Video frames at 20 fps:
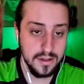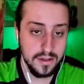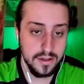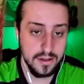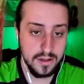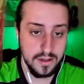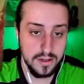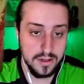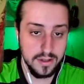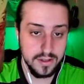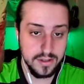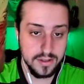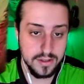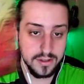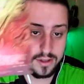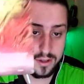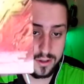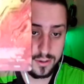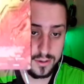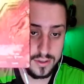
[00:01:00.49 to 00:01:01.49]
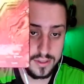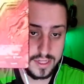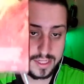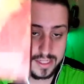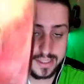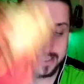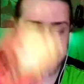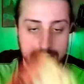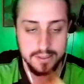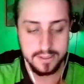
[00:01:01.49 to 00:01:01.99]
It is so
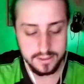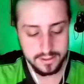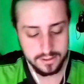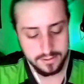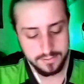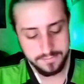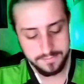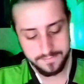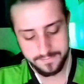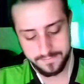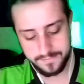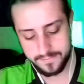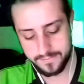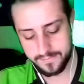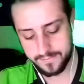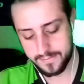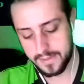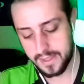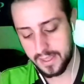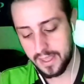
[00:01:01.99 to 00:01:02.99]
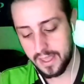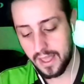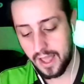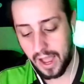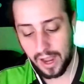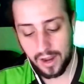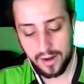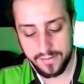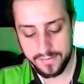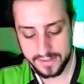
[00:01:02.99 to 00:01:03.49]
psychedelic.
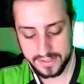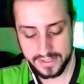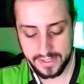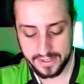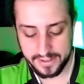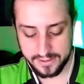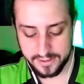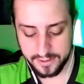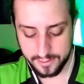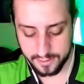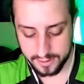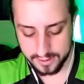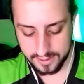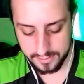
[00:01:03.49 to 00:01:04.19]
I don't even get it, too, because